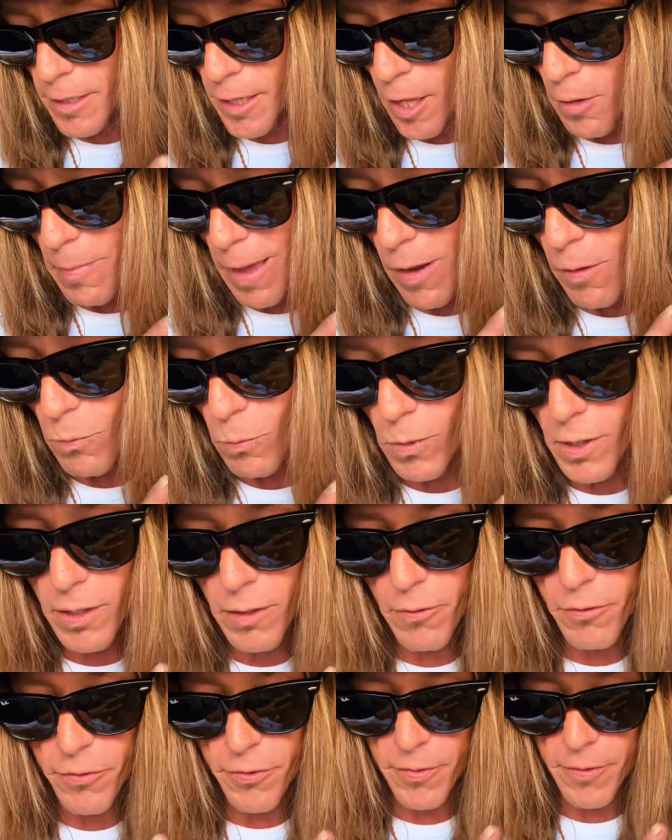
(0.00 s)
about
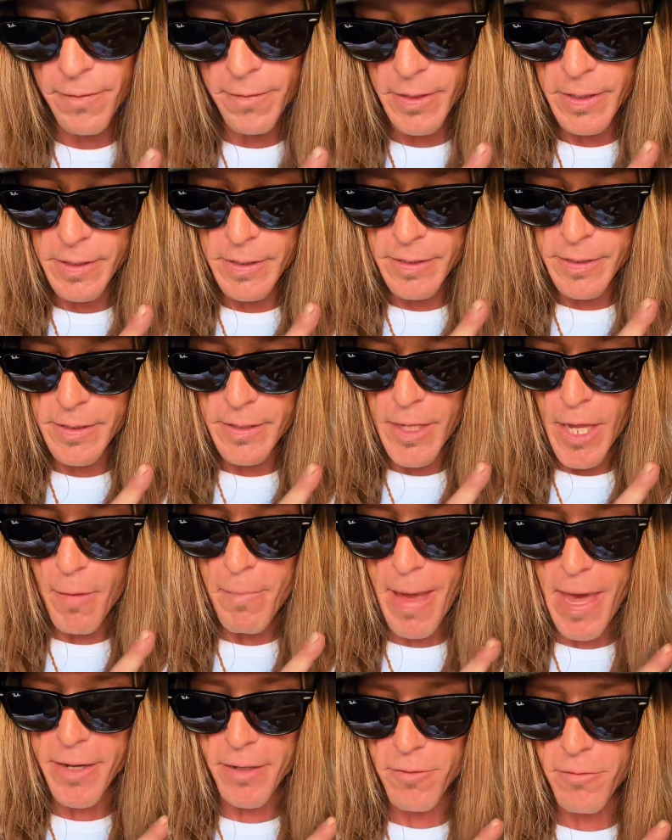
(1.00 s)
wealth,
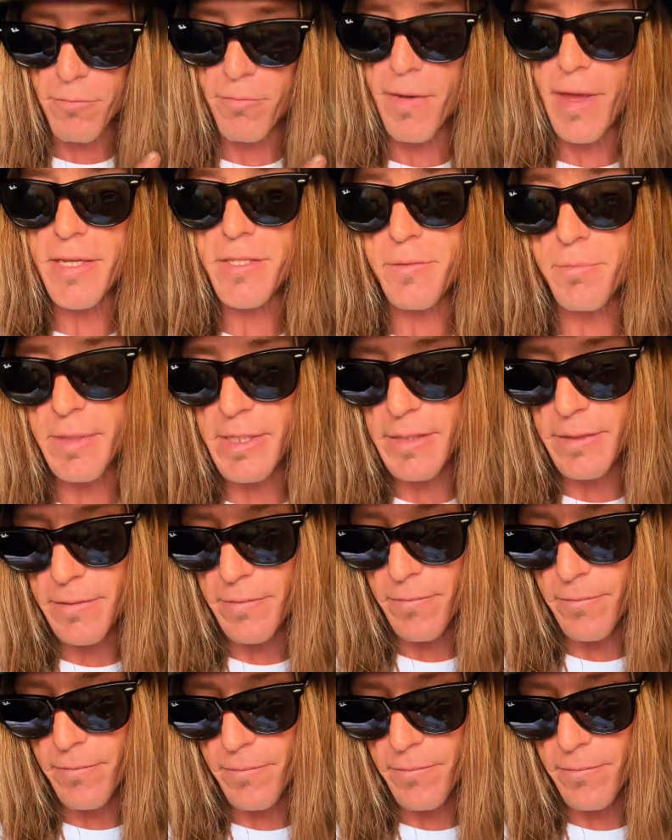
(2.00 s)
about investment,